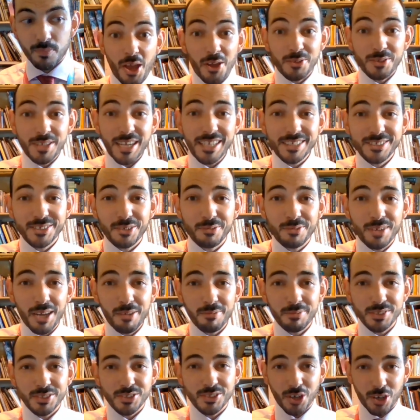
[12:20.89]
Okay, so
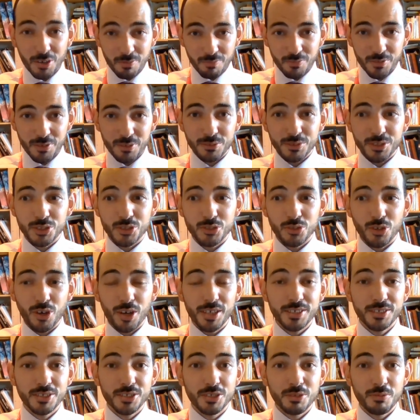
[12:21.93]
now it's time for you to
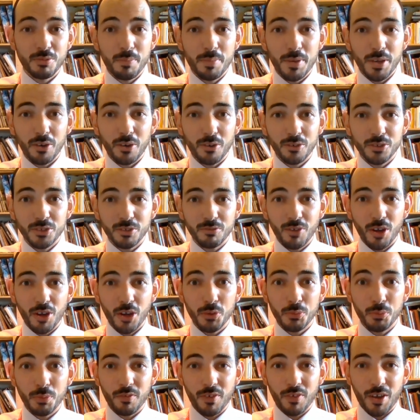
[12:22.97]
try and do a bit on your
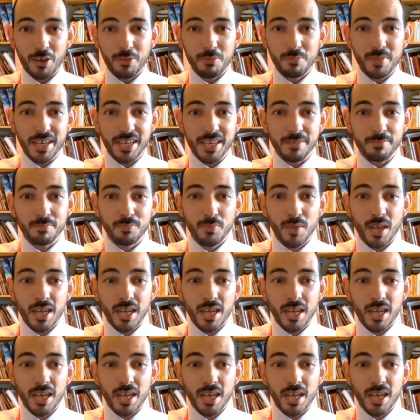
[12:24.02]
own without me.